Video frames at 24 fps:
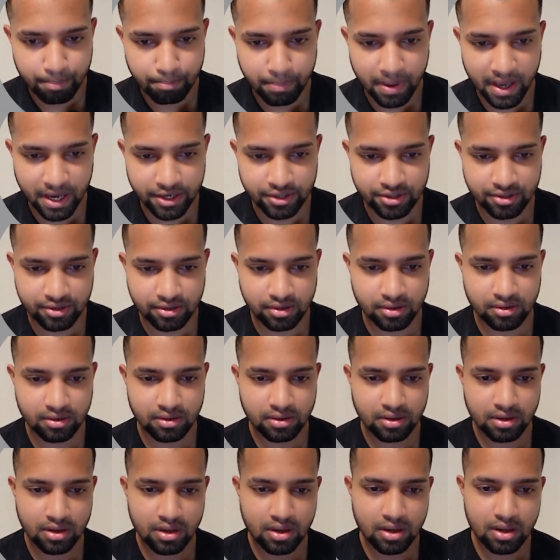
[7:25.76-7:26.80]
Paste.
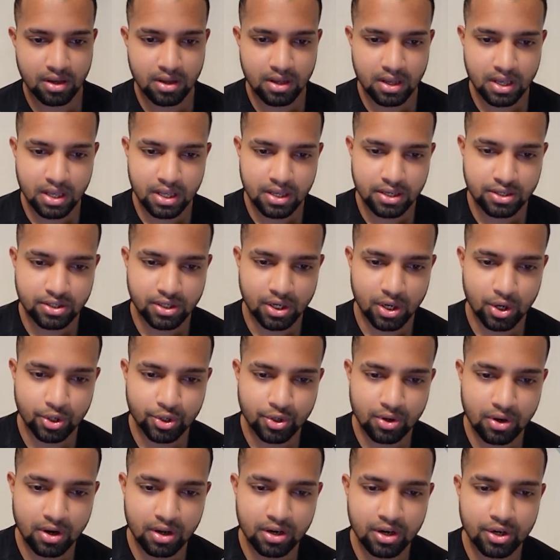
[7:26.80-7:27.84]
So
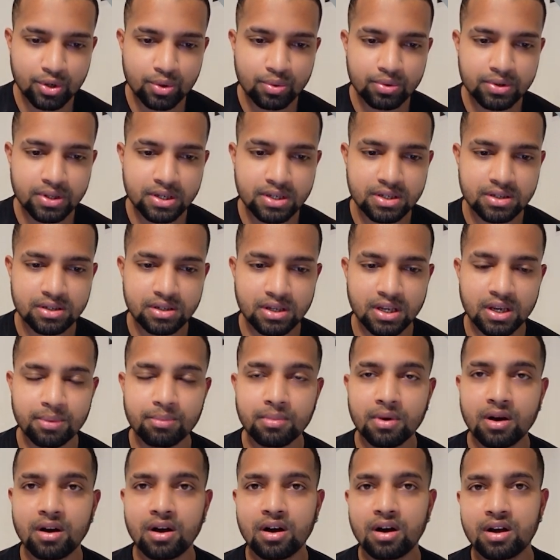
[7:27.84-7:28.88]
you're gonna do this
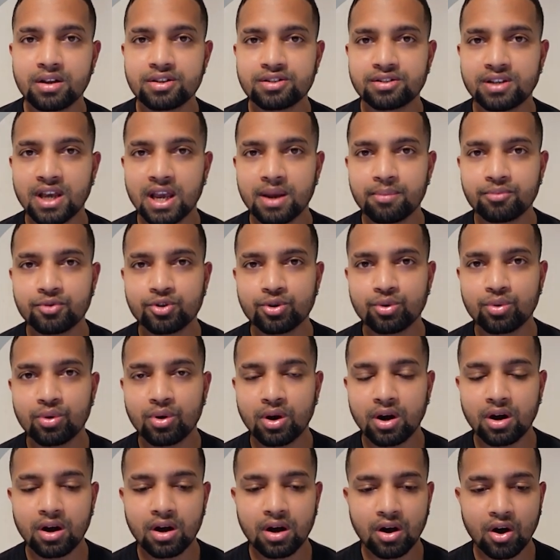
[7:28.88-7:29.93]
same to
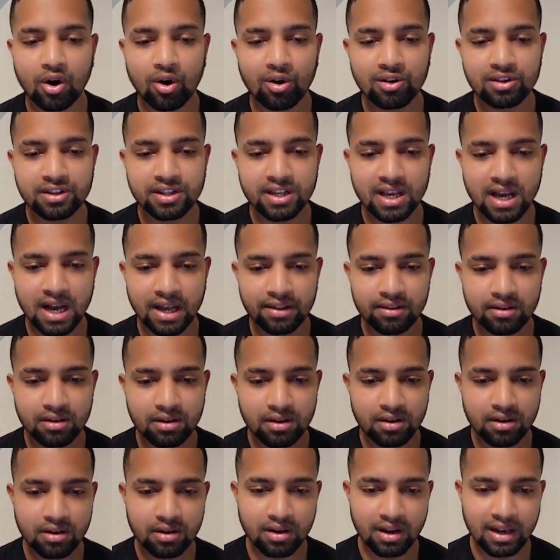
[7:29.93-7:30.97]
all the
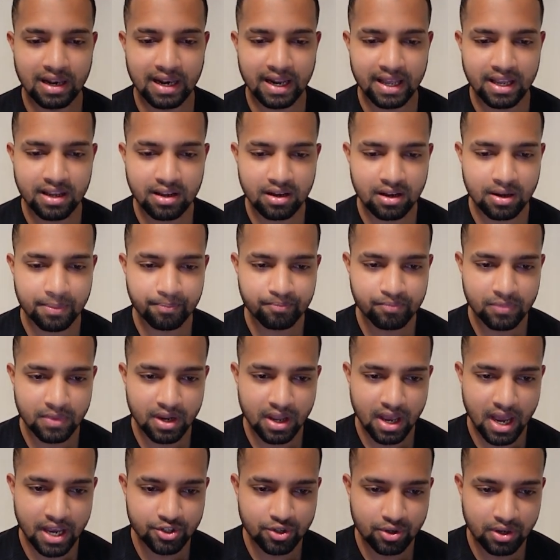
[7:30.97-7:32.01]
other link.
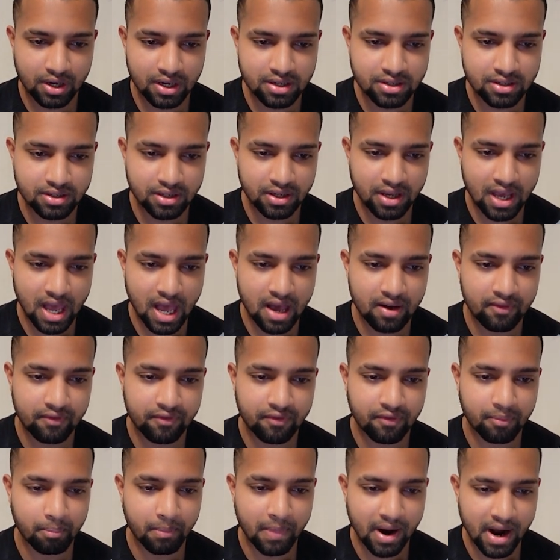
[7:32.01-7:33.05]
As you can see,
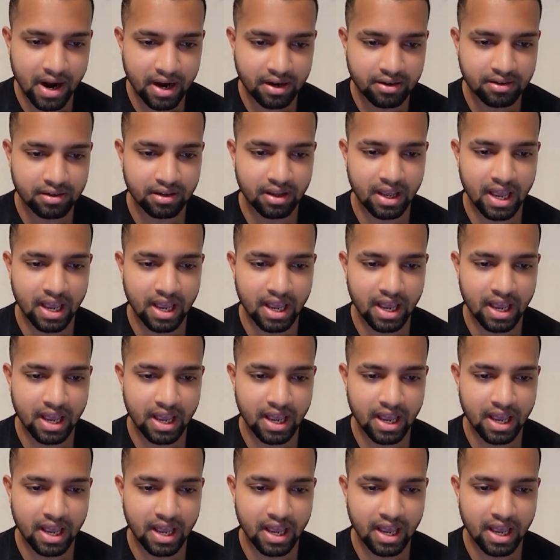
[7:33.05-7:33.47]
I've marked